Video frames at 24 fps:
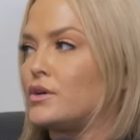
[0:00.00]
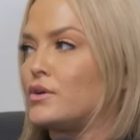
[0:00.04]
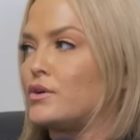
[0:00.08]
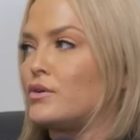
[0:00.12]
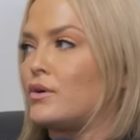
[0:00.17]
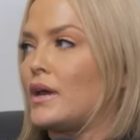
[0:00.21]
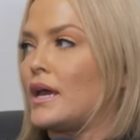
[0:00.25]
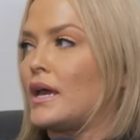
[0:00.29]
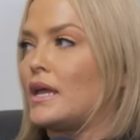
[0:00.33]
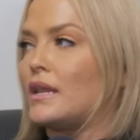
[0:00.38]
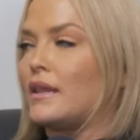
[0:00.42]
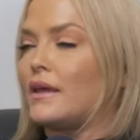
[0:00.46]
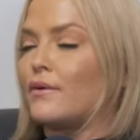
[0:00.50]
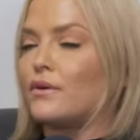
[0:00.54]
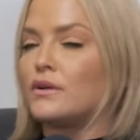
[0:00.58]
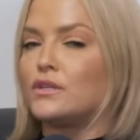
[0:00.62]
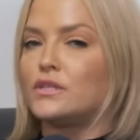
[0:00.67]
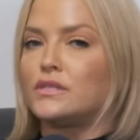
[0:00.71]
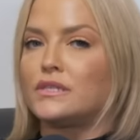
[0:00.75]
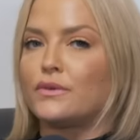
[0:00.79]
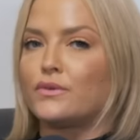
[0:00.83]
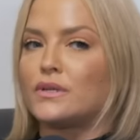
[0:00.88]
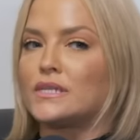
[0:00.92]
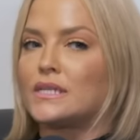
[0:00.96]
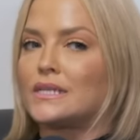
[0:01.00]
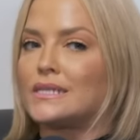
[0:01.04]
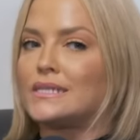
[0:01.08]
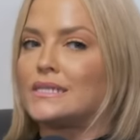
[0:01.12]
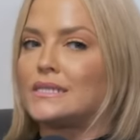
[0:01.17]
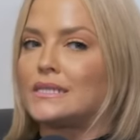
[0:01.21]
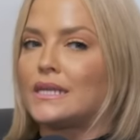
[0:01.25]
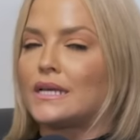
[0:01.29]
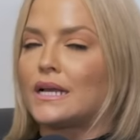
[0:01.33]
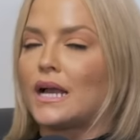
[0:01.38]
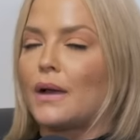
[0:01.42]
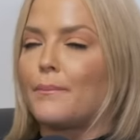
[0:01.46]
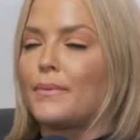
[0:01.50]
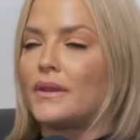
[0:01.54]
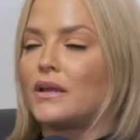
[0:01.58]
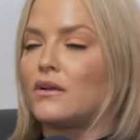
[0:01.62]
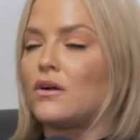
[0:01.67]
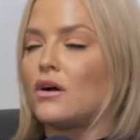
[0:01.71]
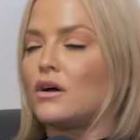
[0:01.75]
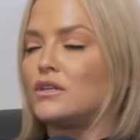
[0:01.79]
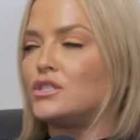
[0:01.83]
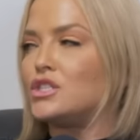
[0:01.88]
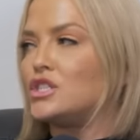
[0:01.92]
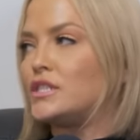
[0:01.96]
And there was a company
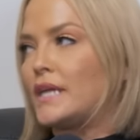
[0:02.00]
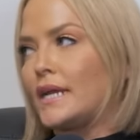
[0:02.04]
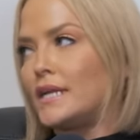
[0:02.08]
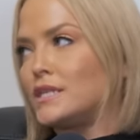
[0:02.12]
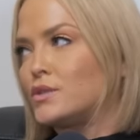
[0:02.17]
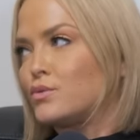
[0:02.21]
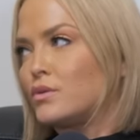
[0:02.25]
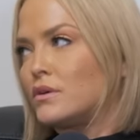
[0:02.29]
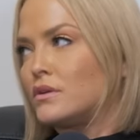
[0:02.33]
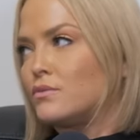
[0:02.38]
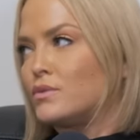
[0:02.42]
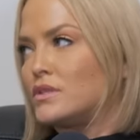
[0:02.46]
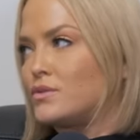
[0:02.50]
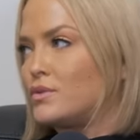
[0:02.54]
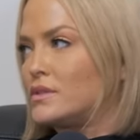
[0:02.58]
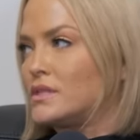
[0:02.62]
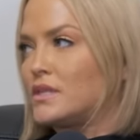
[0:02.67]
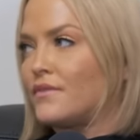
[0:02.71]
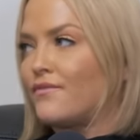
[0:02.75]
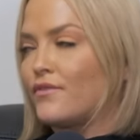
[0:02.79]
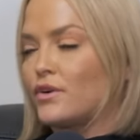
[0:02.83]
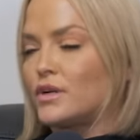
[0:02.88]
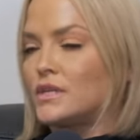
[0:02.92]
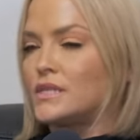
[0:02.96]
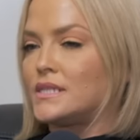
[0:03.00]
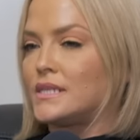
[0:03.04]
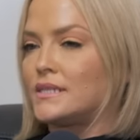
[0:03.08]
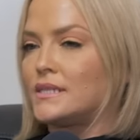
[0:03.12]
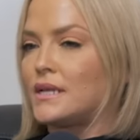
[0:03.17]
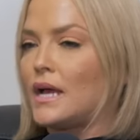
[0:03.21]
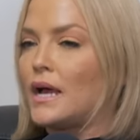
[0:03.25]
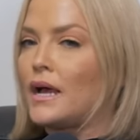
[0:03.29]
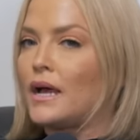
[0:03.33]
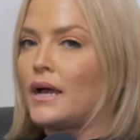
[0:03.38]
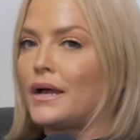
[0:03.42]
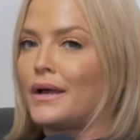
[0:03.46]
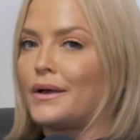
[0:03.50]
called Shane's World, which was the first